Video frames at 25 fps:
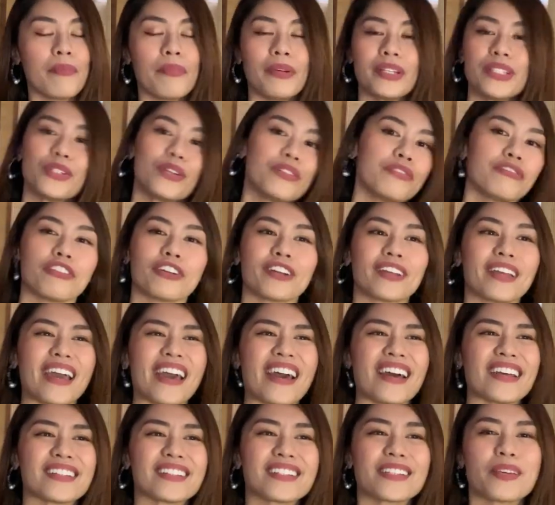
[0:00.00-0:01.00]
But don't
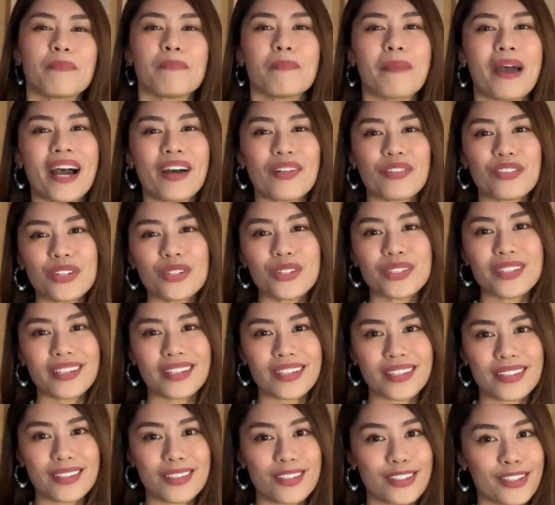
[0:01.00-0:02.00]
forget Matthew
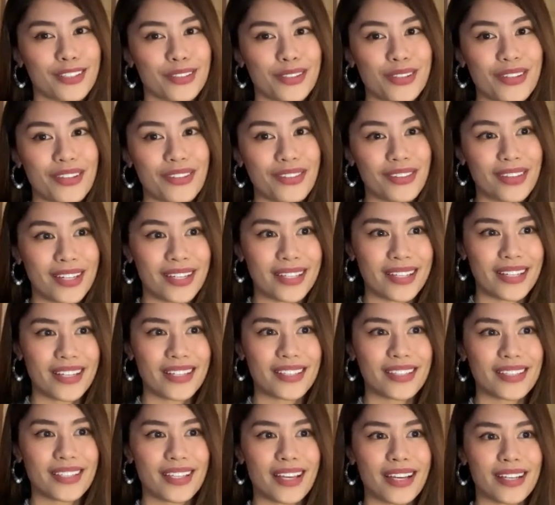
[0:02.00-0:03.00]
6:33.
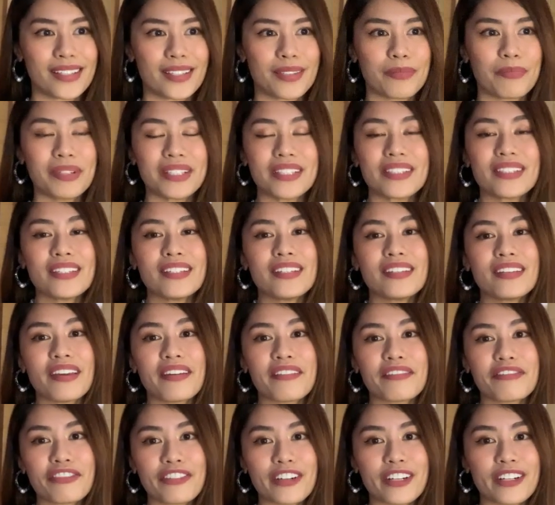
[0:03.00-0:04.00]
It says, "But seek
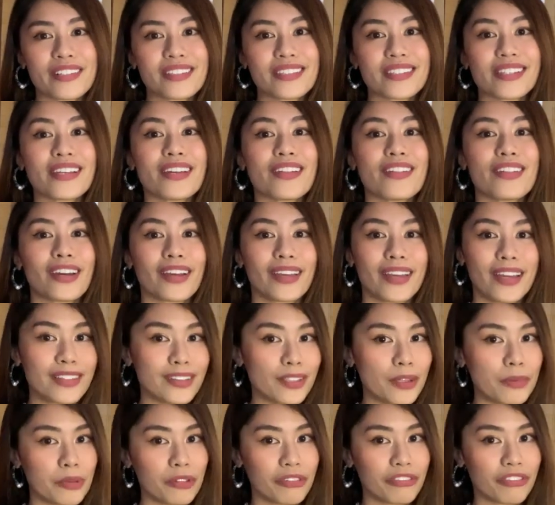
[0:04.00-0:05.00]
ye first the
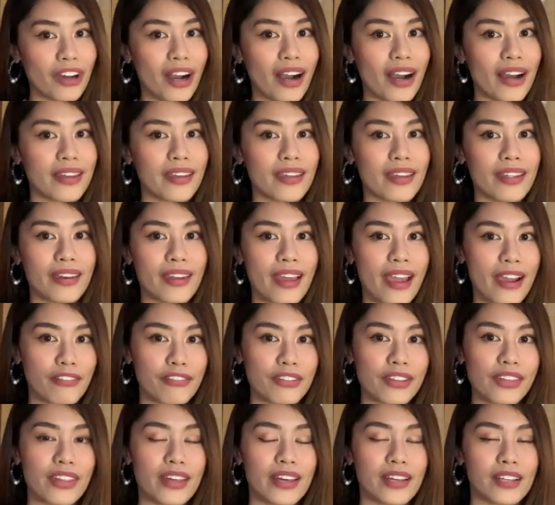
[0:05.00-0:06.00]
kingdom of God, and
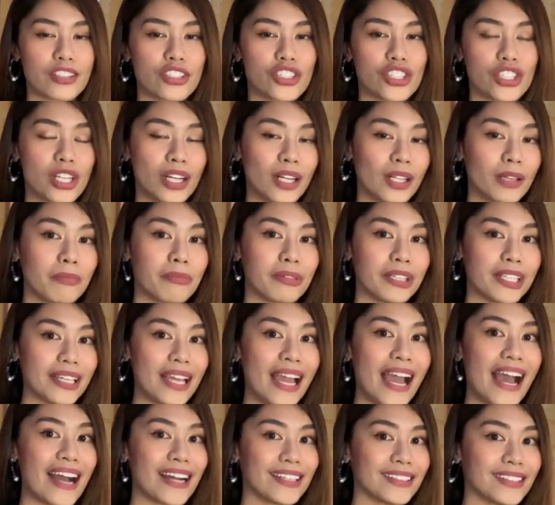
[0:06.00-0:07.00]
everything shall be
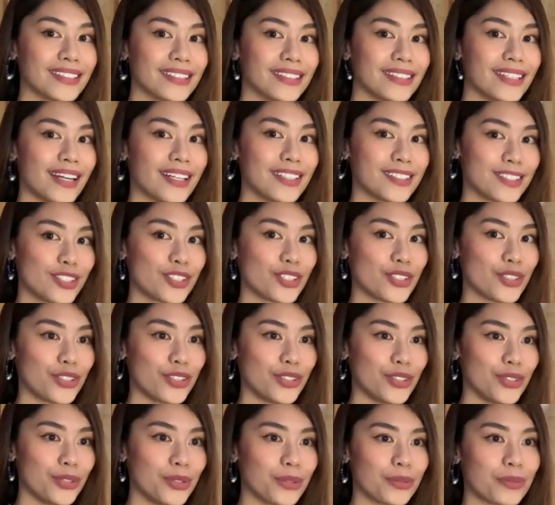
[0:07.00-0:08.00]
added unto
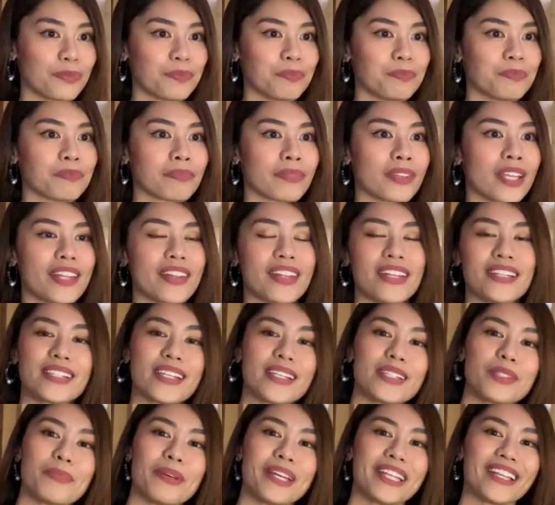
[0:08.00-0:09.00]
you."
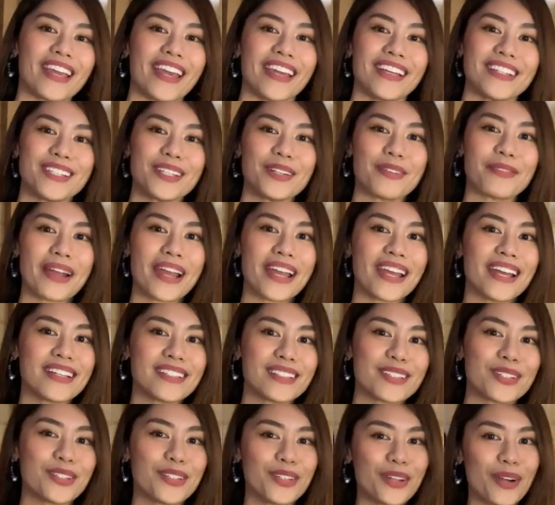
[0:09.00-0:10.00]
This has been Casey
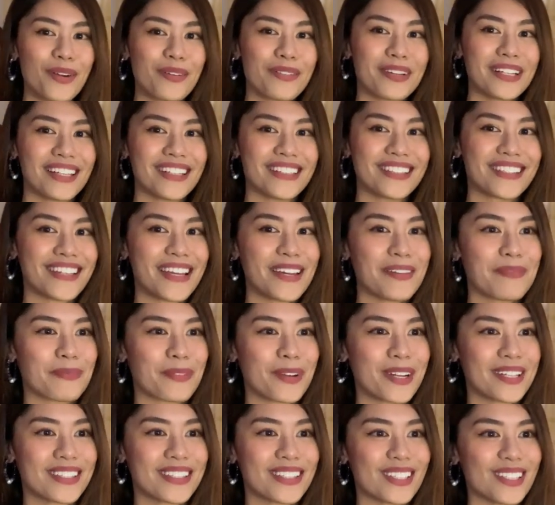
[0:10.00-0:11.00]
Reyes, your real estate
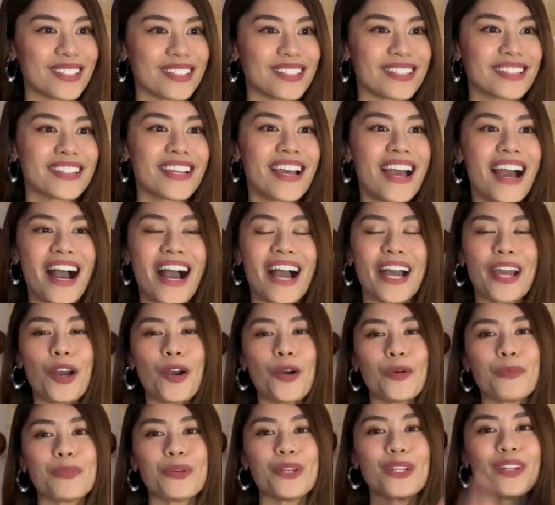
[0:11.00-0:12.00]
princess. I
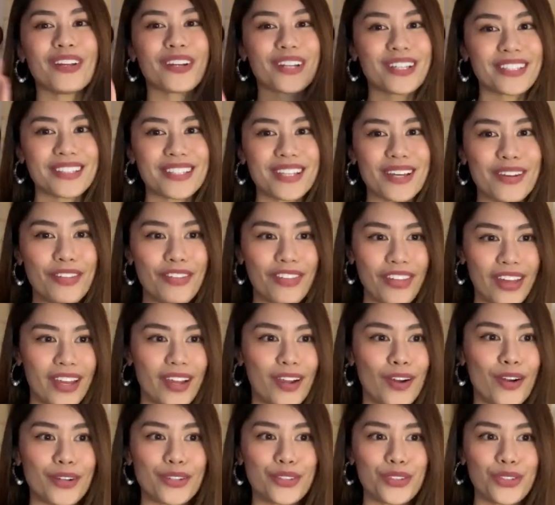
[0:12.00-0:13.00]
hope you learned a
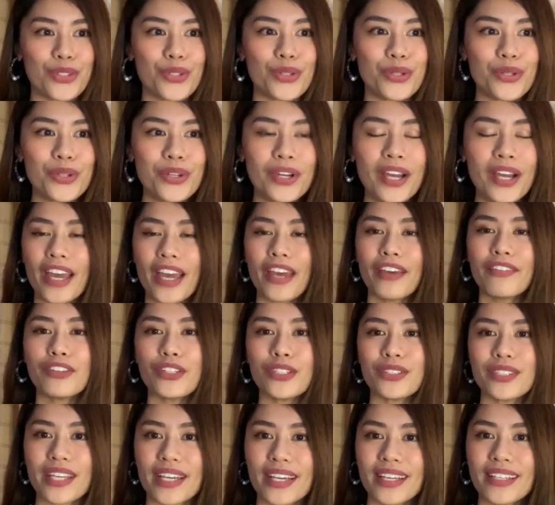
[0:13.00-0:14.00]
thing or two. If
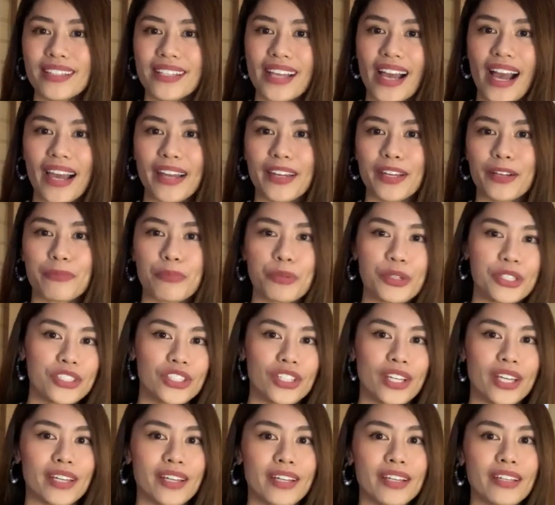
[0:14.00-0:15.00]
you did, I'd
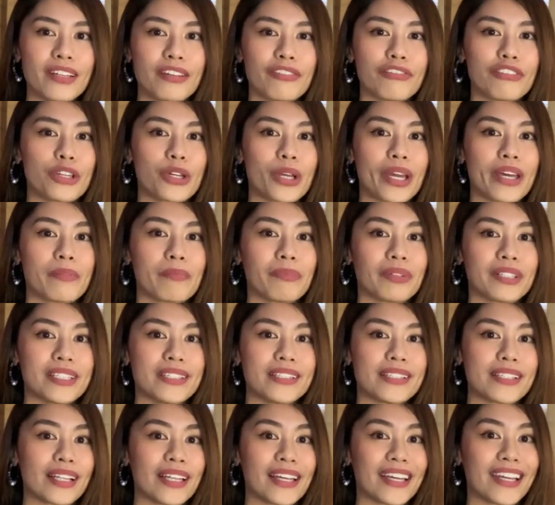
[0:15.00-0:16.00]
appreciate it if you can
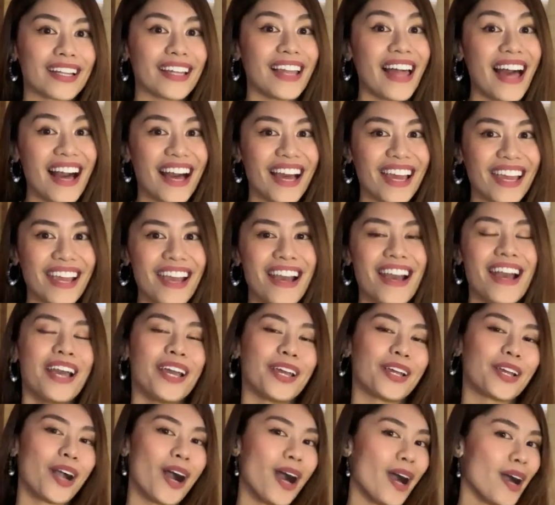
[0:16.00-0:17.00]
please click like,
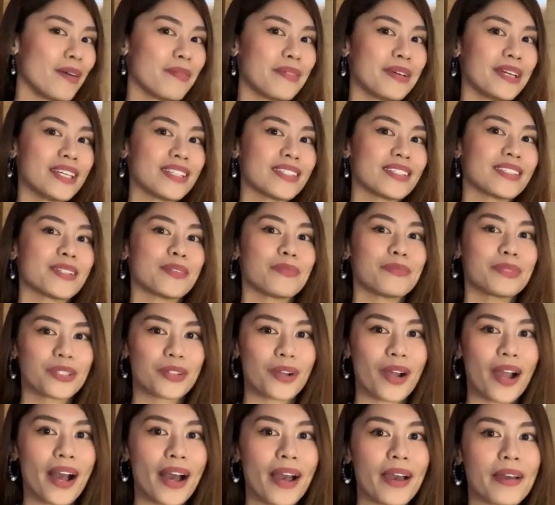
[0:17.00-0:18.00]
comment,
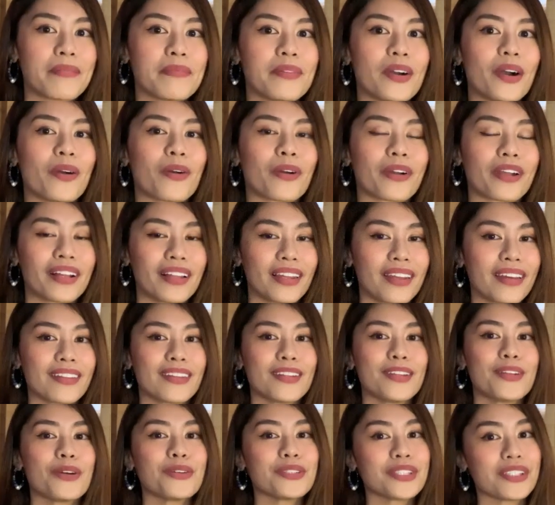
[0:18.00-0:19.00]
subscribe, or click
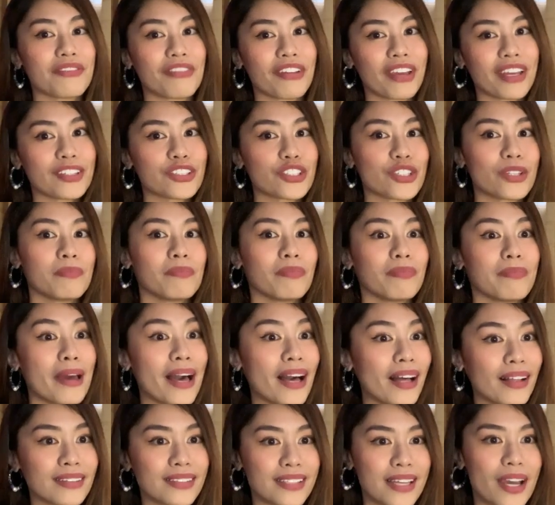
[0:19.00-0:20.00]
the notification
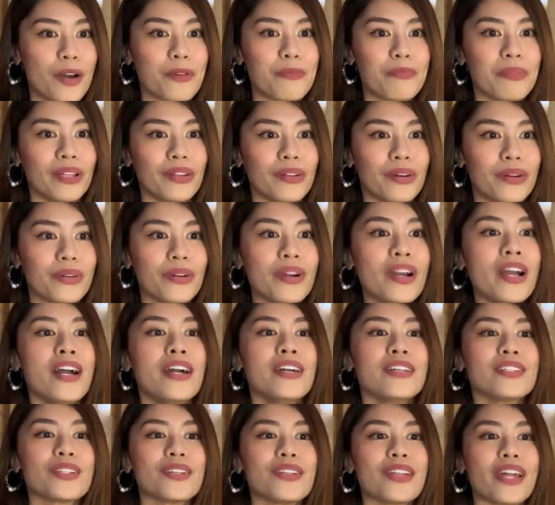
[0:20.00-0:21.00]
bell down below
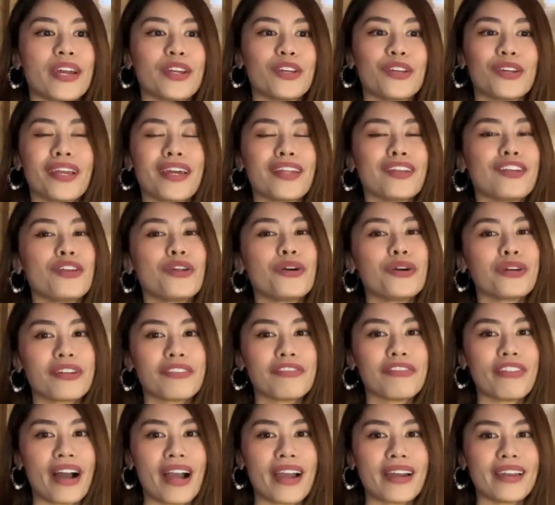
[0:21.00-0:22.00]
so that you get
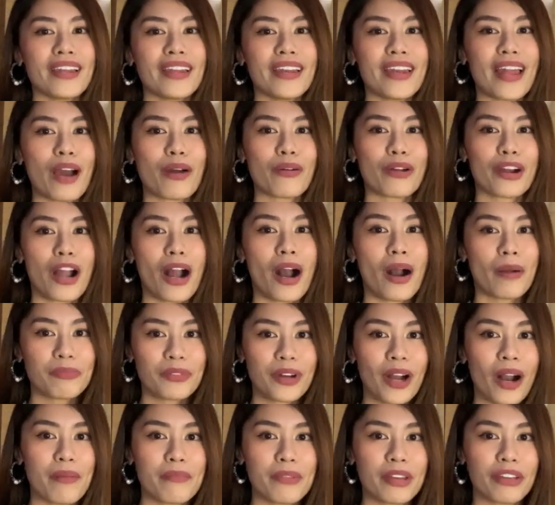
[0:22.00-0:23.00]
notified in our
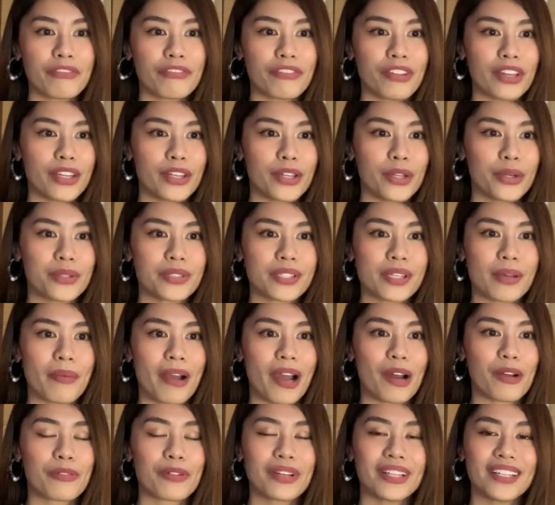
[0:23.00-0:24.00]
upcoming videos
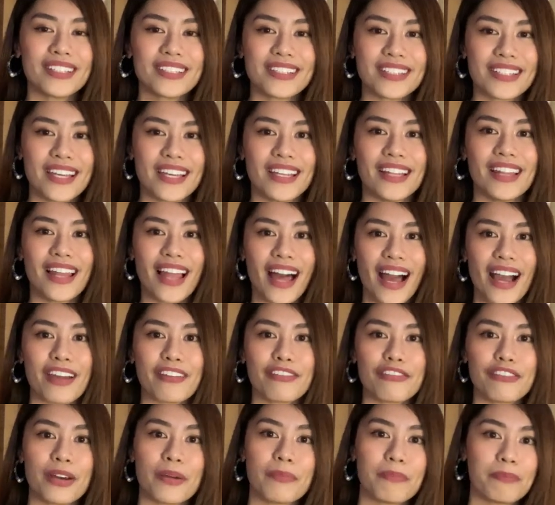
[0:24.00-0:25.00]
about real estate,
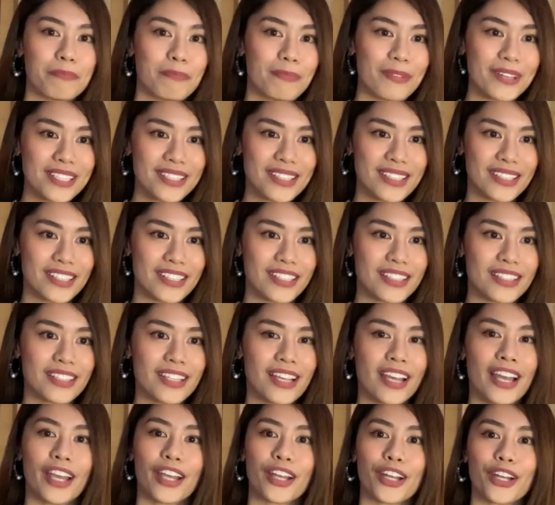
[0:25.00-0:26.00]
life, business,
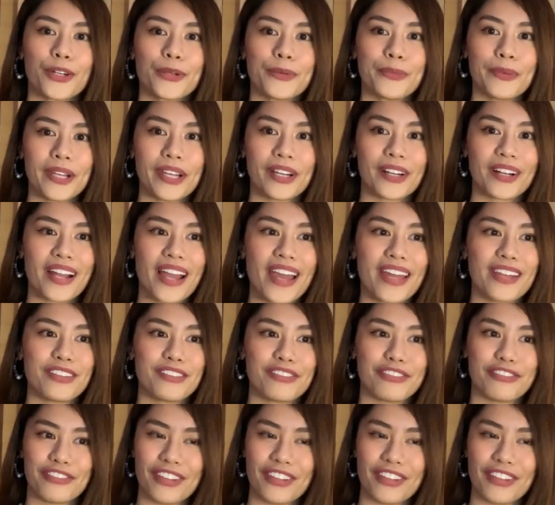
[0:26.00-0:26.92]
career, and